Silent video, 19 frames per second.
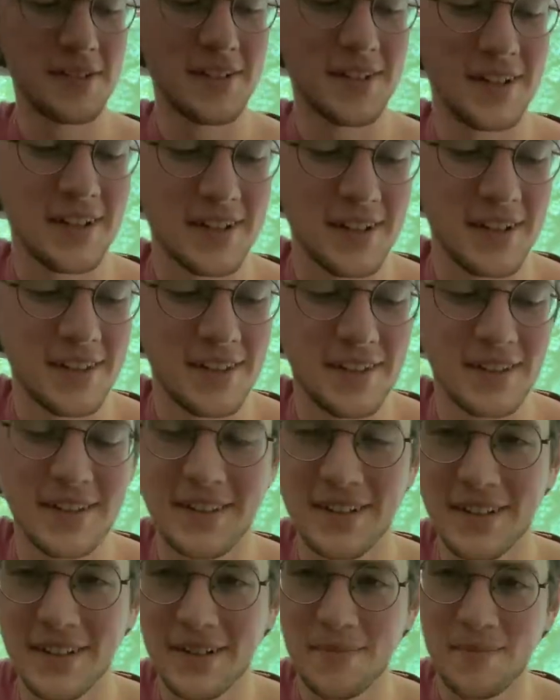
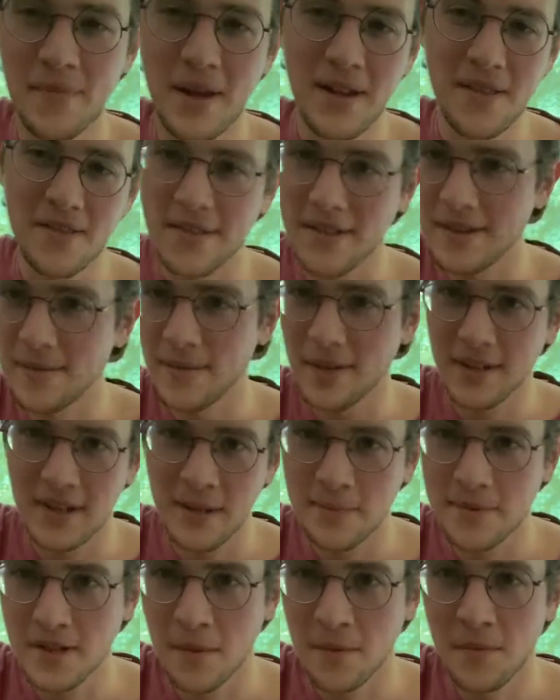the main theme that
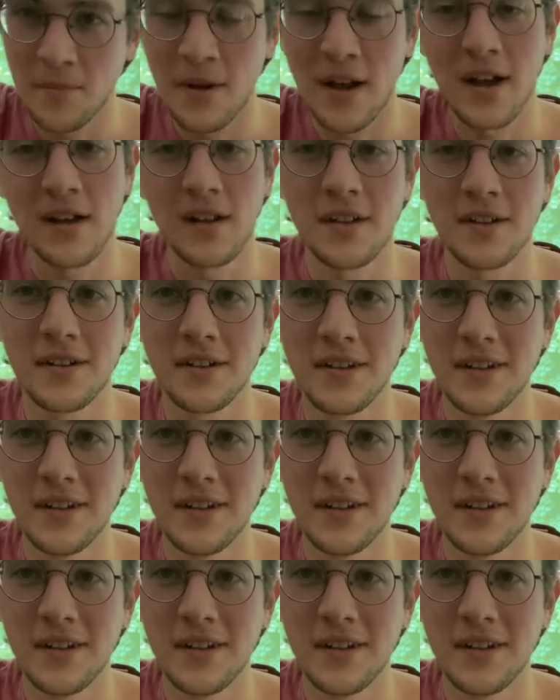keeps coming back